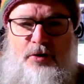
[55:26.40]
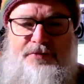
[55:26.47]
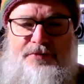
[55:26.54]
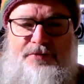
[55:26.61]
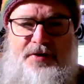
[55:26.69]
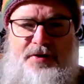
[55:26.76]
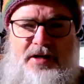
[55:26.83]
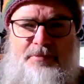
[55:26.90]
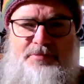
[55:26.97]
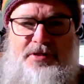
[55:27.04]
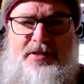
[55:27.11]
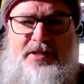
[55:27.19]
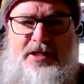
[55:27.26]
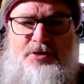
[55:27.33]
Oh, I feel
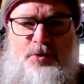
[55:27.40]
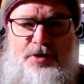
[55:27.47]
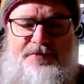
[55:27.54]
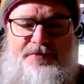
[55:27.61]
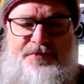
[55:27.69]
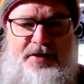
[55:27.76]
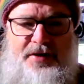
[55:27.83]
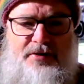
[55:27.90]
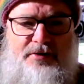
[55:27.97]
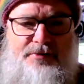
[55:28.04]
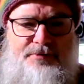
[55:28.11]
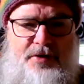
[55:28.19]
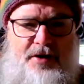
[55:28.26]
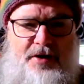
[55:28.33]
empty. That's what I
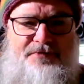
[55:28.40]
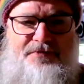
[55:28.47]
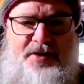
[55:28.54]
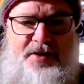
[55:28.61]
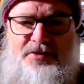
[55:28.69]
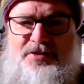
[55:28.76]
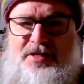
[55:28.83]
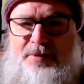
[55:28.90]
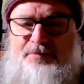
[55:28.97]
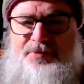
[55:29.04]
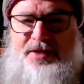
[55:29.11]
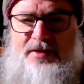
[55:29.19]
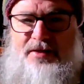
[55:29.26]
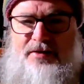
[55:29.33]
feel. I feel
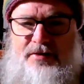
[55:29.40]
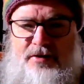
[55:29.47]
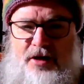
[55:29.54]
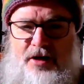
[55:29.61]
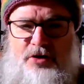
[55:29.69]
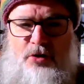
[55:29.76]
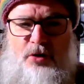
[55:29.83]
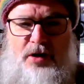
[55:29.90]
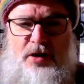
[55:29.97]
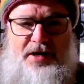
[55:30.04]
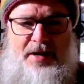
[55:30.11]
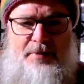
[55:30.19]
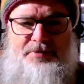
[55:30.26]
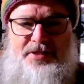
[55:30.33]
something. I
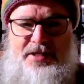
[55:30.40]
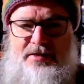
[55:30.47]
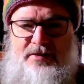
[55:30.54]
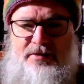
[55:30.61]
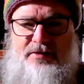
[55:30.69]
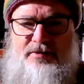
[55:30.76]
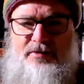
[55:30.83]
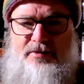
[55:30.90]
call it empty.